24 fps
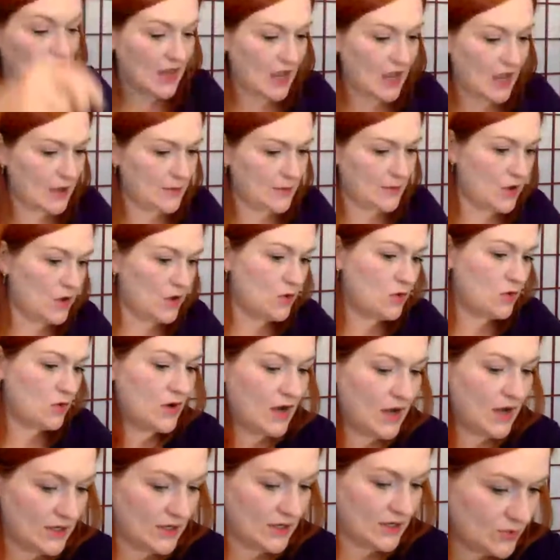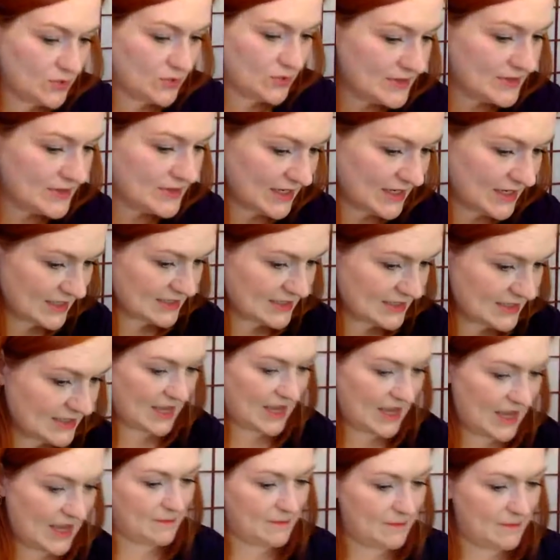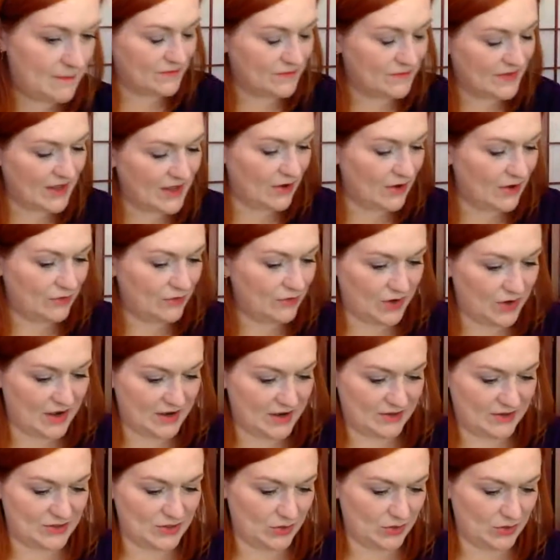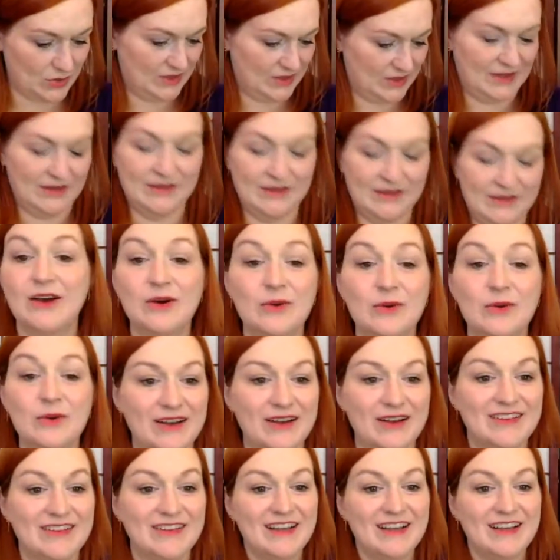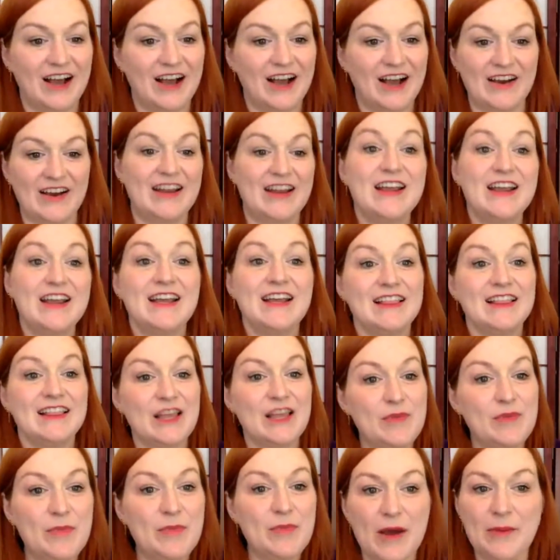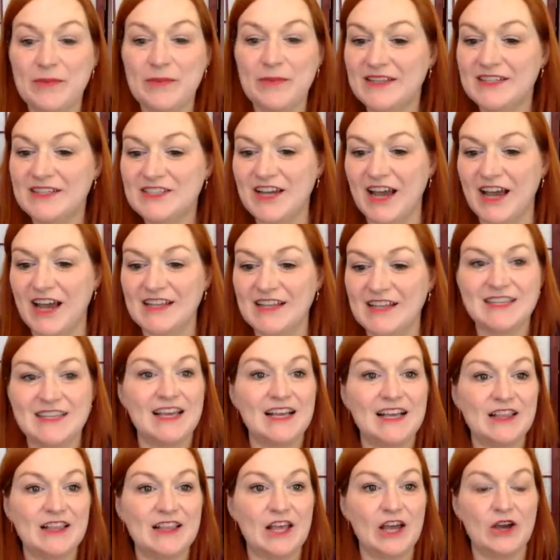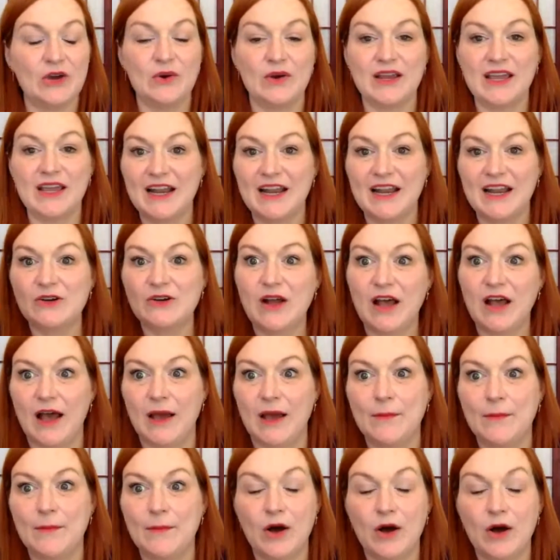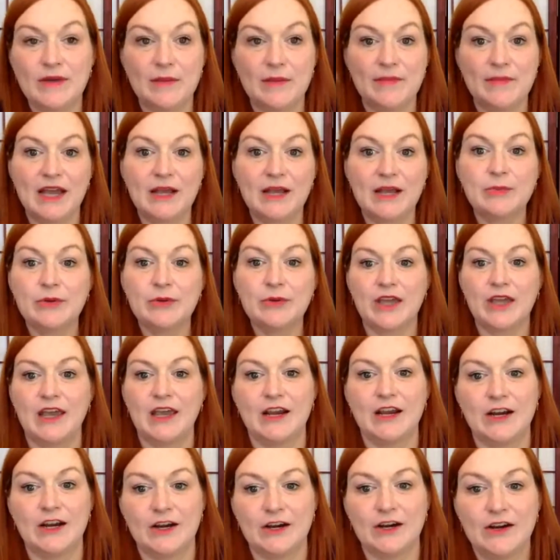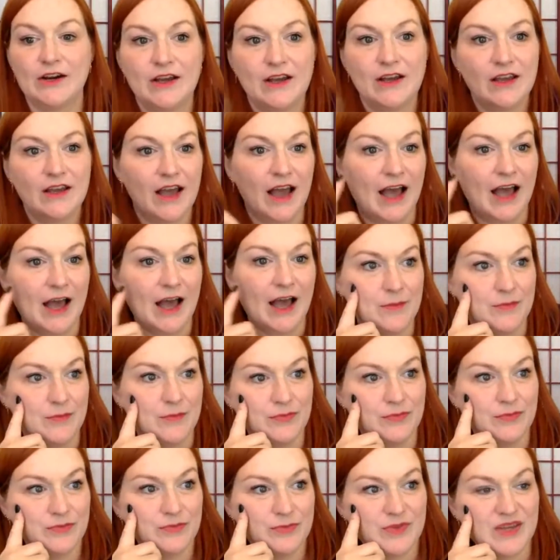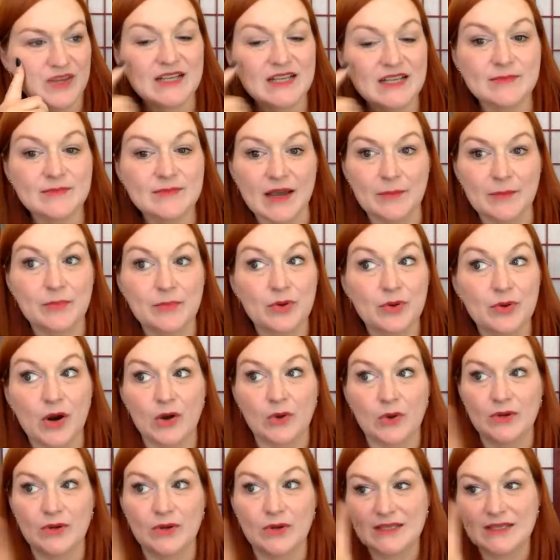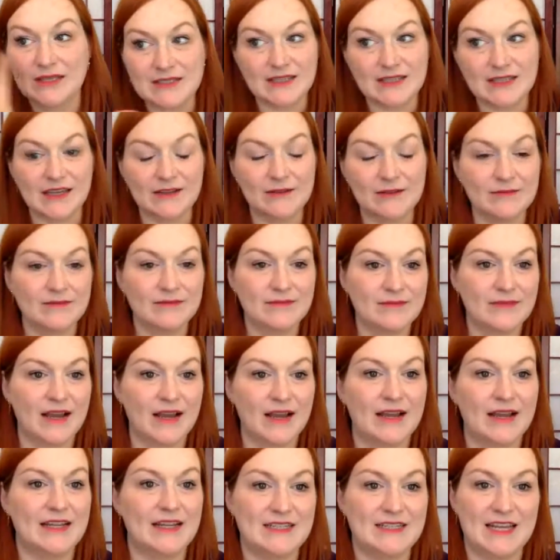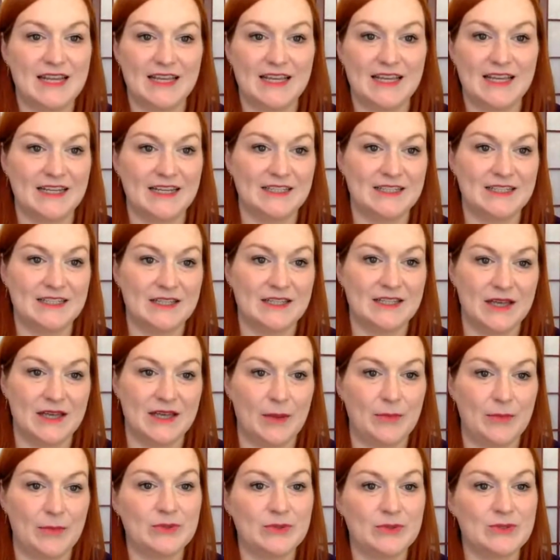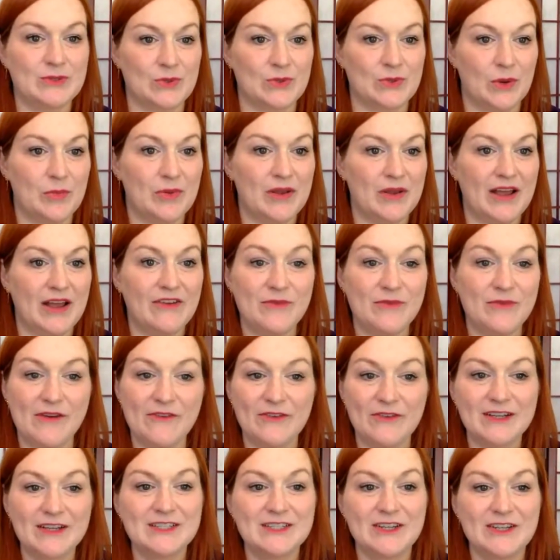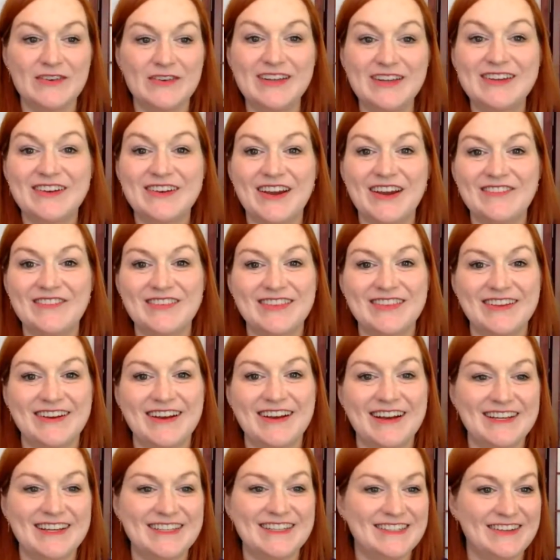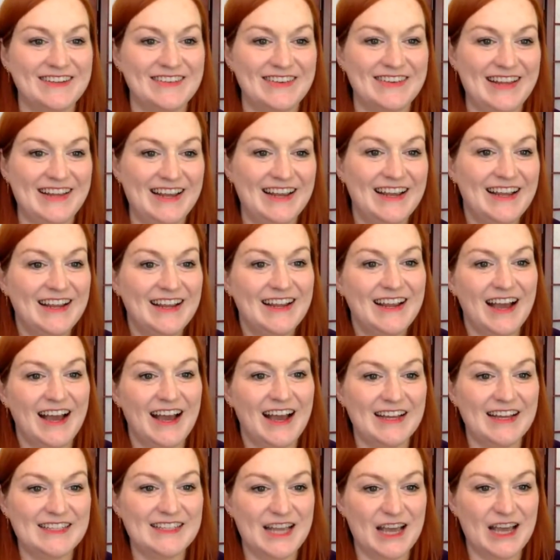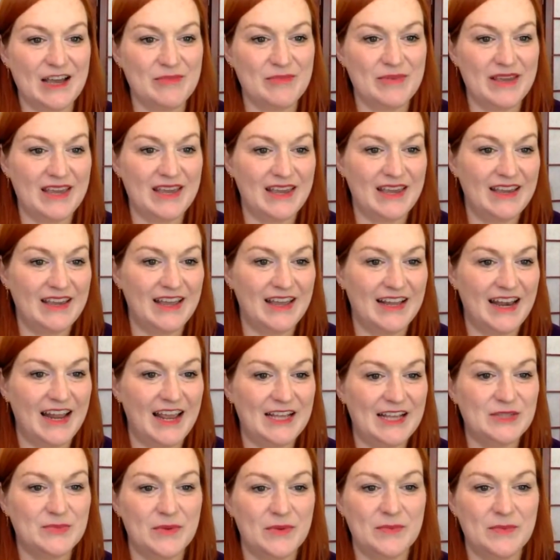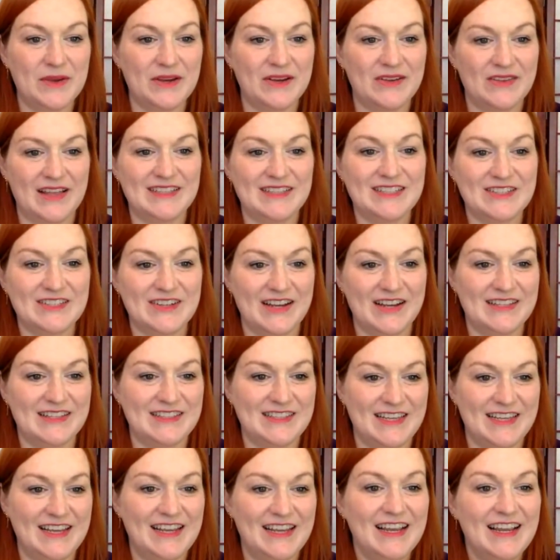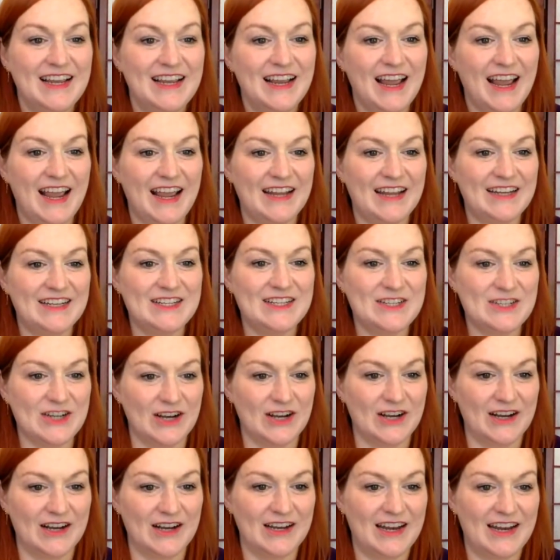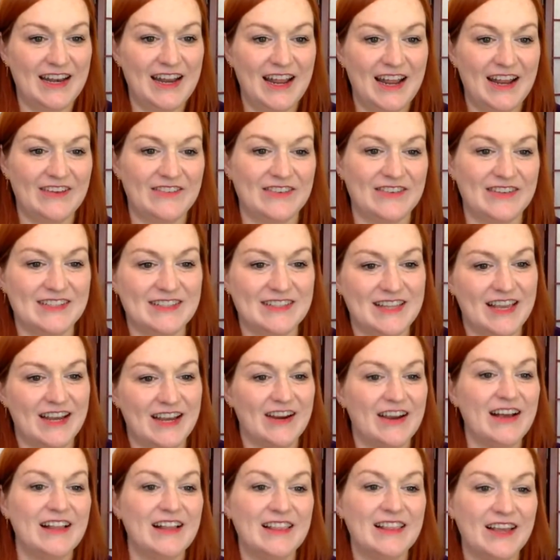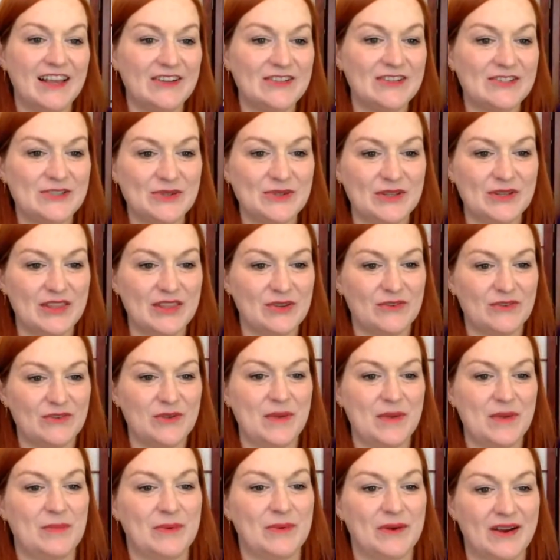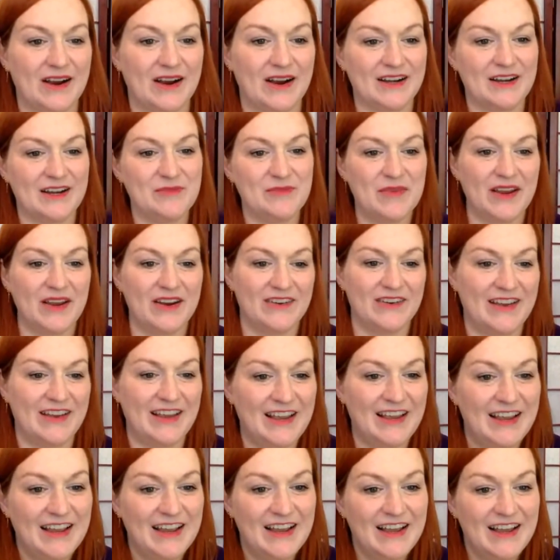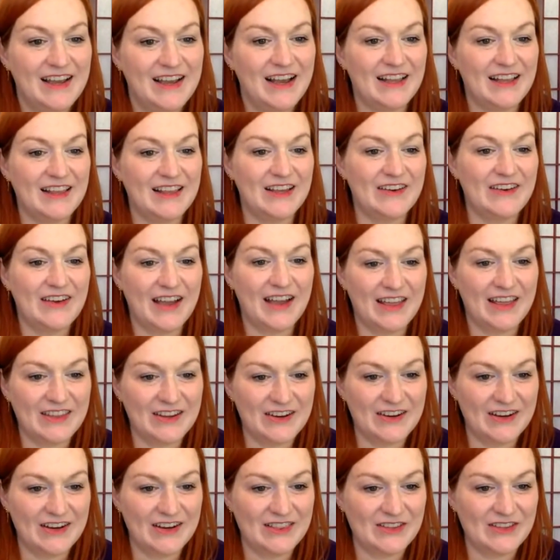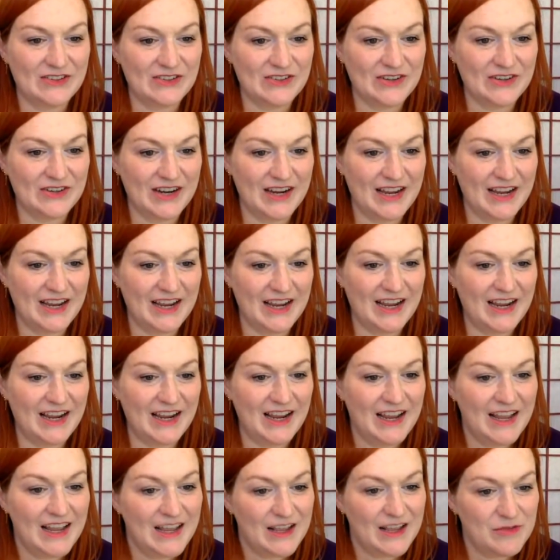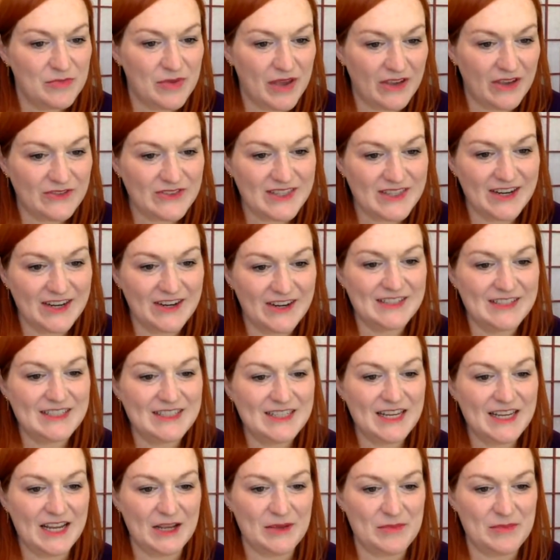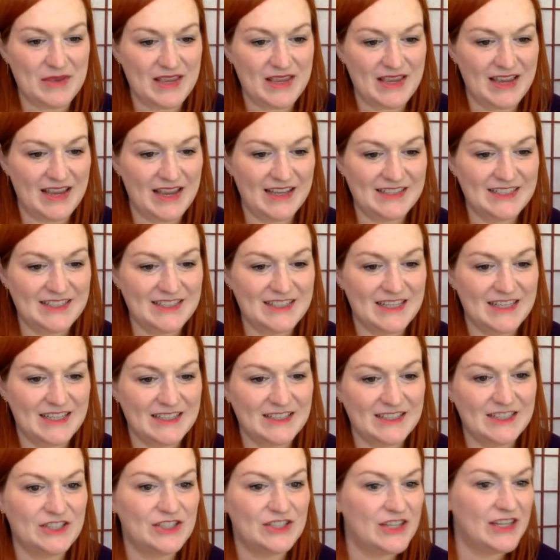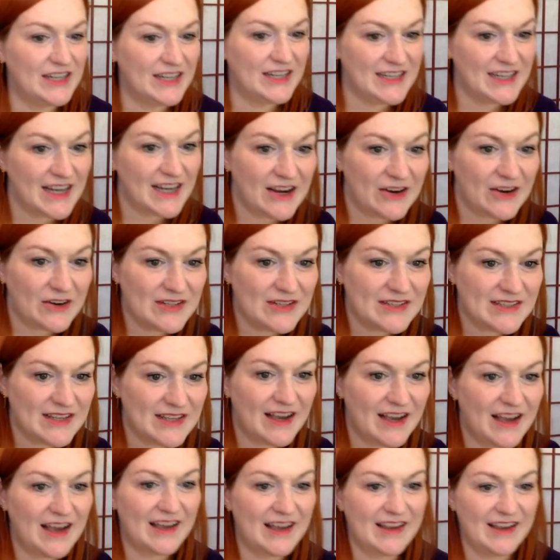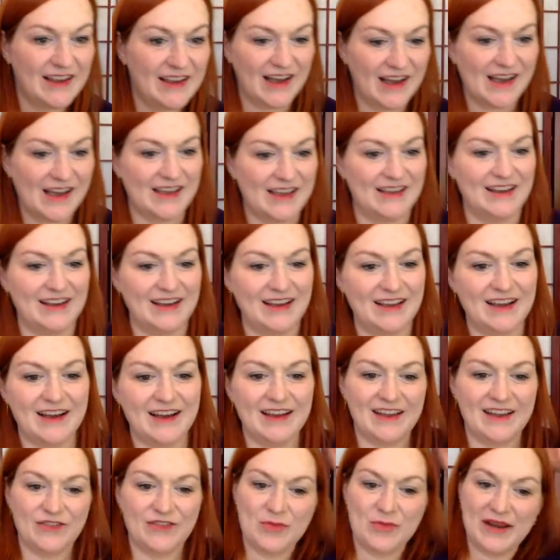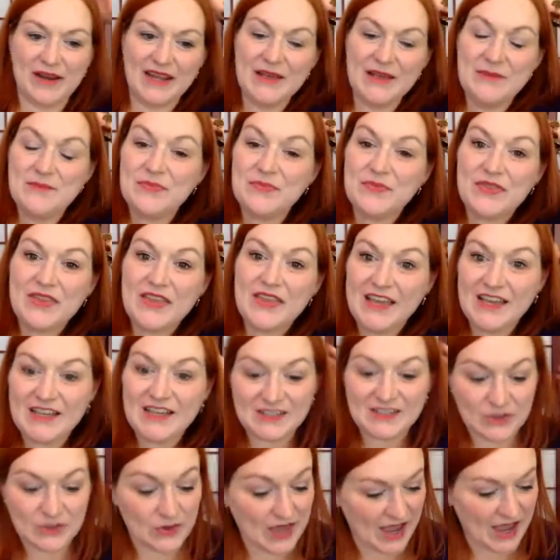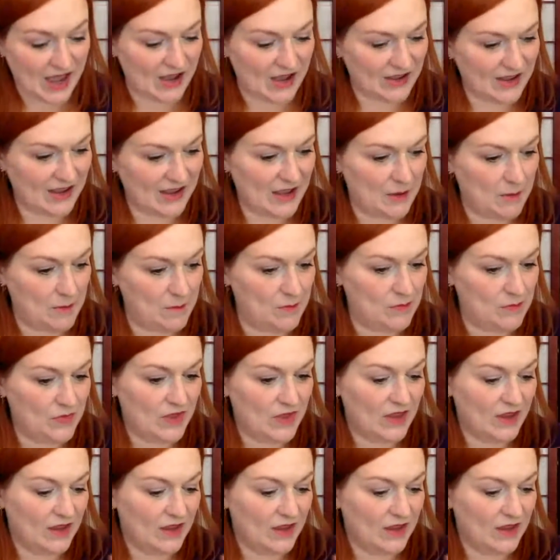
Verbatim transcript: um, oh gosh, what was I gonna say? Now I've forgotten totally. Oh, well. All right. Let me pop in the chat, say hello. Again, I don't know. I'm on my MacBook Air um, because my Pro has to get, I need to take it into the Apple store. But I have my friend Joni Creamer there. Hi, Joni. Hi, Debbie. And H P Picker, that's Tracy. And John and Henry's there. Hello, Julie, Thrifty Paper Garden, and Mary. Hello, Heather and Lori. Bev's there and Tammy and Ginny. Did I already say hi? Hi. Hi, hi, everybody. So, yeah. Um,